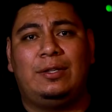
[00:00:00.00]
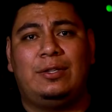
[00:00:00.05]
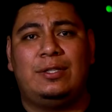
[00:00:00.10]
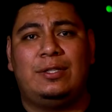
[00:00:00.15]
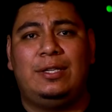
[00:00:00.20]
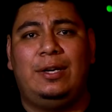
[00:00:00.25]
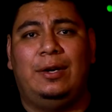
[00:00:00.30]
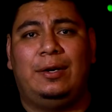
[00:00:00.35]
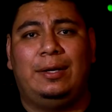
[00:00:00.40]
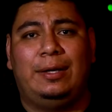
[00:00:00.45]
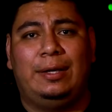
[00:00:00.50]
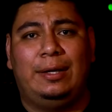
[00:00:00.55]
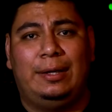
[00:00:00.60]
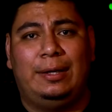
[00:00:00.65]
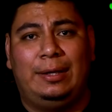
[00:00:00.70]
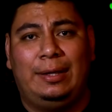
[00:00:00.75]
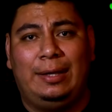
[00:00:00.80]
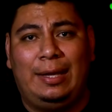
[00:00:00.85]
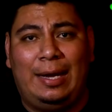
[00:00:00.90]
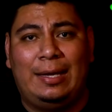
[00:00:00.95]
that you see on
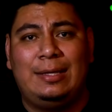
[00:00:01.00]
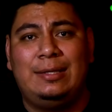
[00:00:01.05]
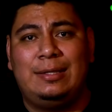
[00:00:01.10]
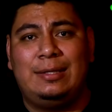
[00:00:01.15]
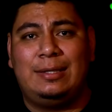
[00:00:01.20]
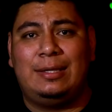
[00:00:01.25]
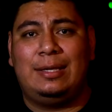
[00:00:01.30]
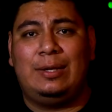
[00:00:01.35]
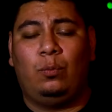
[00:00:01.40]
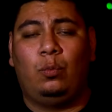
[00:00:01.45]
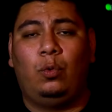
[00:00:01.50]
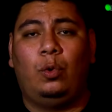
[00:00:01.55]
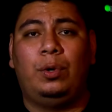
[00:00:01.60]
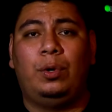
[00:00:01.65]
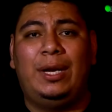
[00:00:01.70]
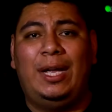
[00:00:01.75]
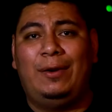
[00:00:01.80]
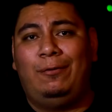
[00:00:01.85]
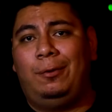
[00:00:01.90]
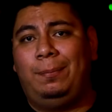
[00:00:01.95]
a lens
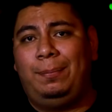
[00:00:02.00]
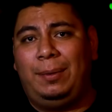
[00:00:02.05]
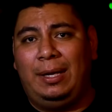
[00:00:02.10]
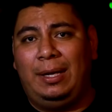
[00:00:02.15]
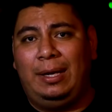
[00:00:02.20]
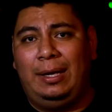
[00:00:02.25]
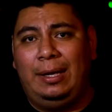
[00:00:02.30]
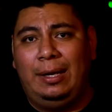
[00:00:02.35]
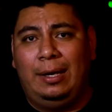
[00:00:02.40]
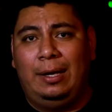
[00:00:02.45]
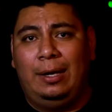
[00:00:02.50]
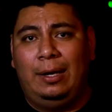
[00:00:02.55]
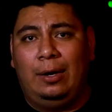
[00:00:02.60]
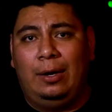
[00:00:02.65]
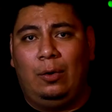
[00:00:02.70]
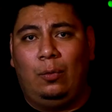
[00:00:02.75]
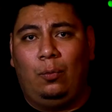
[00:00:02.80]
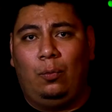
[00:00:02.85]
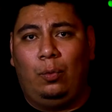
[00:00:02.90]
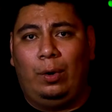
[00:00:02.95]
will never be
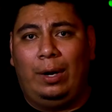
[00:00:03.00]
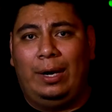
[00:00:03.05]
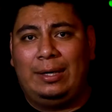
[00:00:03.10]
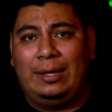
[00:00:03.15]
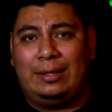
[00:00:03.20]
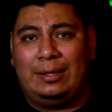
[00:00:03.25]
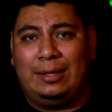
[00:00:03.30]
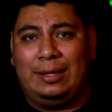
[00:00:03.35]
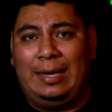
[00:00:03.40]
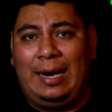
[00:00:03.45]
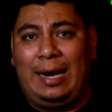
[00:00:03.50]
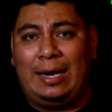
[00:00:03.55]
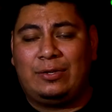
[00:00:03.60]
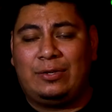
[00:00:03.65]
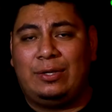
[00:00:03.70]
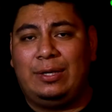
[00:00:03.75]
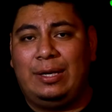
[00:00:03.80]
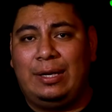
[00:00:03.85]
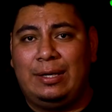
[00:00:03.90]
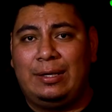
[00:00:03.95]
what it
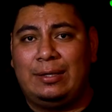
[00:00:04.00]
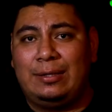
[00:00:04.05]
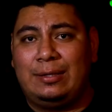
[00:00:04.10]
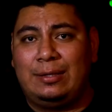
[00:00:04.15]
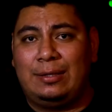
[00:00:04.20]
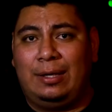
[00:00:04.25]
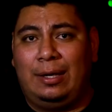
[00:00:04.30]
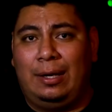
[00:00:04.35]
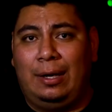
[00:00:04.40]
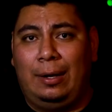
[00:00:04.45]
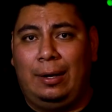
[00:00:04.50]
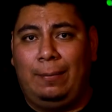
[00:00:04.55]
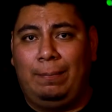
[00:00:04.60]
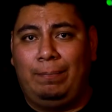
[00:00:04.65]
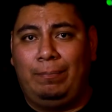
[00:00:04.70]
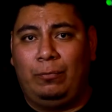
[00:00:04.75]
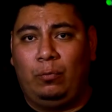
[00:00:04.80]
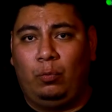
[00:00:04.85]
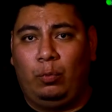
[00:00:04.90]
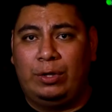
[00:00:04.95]
actually is
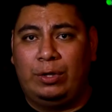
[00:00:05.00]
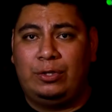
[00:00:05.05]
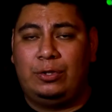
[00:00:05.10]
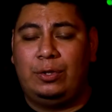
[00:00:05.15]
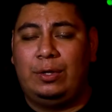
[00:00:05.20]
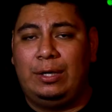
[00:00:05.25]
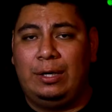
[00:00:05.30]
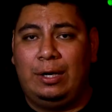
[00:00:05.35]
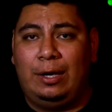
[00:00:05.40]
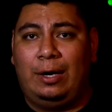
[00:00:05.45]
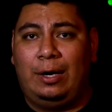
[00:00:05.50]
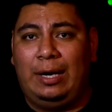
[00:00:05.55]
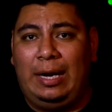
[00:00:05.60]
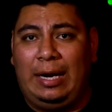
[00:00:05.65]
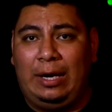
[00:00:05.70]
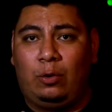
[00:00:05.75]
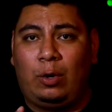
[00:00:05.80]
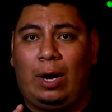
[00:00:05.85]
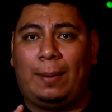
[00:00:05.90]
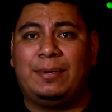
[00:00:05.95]
when shooting on a
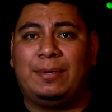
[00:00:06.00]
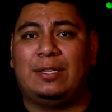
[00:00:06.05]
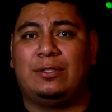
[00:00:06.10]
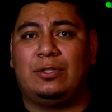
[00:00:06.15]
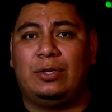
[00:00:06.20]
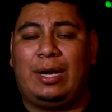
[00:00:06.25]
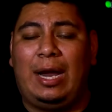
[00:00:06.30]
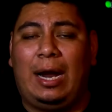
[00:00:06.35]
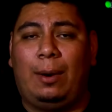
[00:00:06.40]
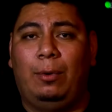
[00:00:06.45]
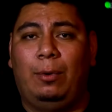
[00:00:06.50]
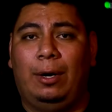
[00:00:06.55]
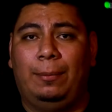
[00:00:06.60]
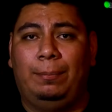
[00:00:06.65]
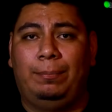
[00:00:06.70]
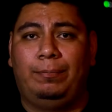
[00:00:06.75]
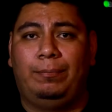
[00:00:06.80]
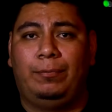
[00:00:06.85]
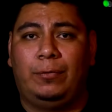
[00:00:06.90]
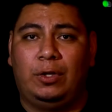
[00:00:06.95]
crop sensor camera.
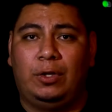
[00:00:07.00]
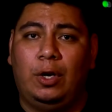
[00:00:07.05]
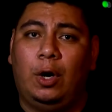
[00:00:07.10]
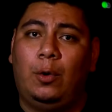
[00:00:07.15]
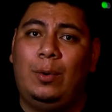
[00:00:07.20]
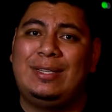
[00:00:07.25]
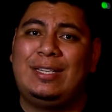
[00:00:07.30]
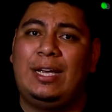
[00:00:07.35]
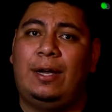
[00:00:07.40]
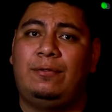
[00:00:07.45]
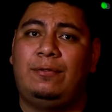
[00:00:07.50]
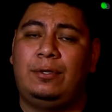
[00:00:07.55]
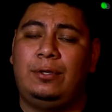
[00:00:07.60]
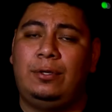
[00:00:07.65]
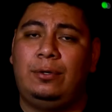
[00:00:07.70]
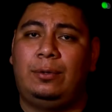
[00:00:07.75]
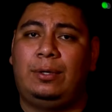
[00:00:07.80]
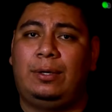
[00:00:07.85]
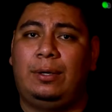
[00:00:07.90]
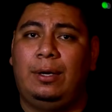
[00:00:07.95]
You always have
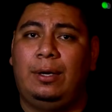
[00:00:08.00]
to